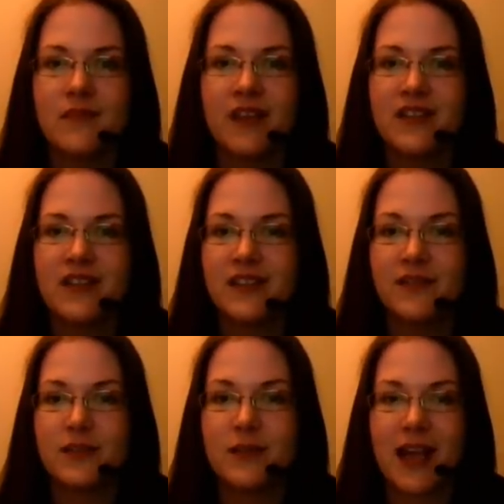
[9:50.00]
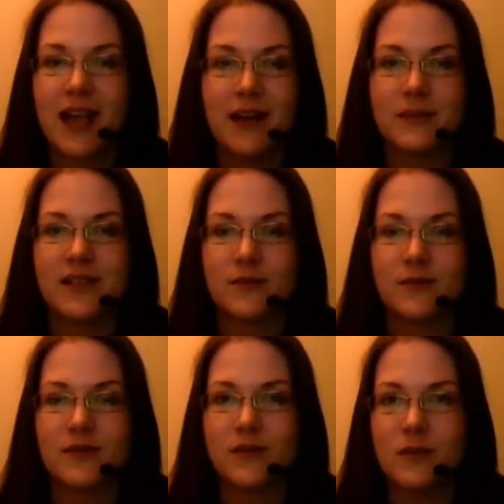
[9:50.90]
This stuff is all kept, it's all
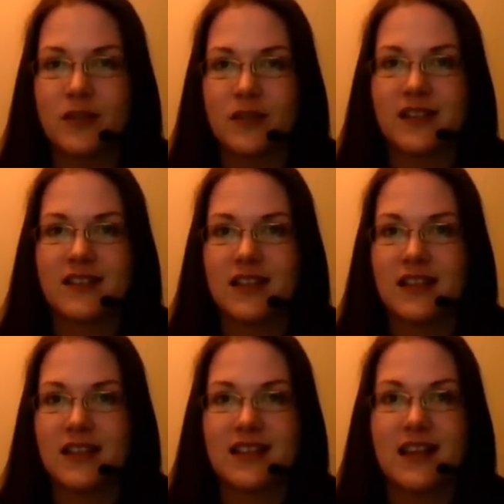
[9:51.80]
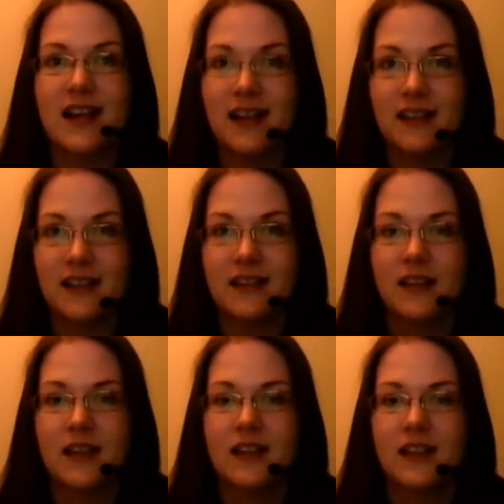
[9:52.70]
stored, it's there.
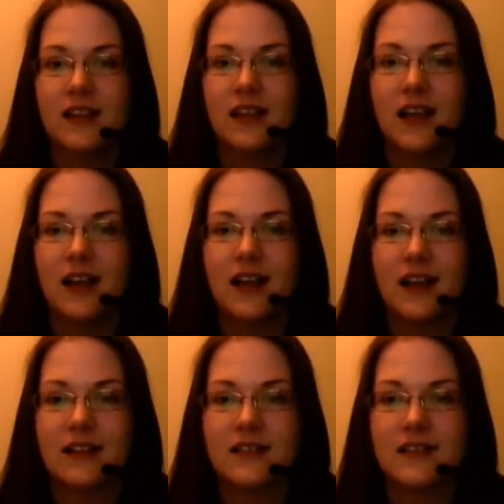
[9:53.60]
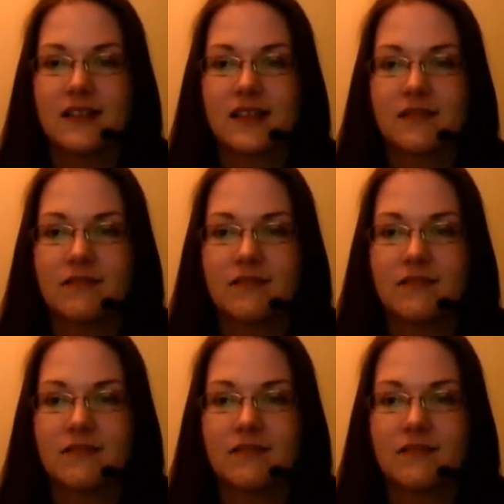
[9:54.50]
And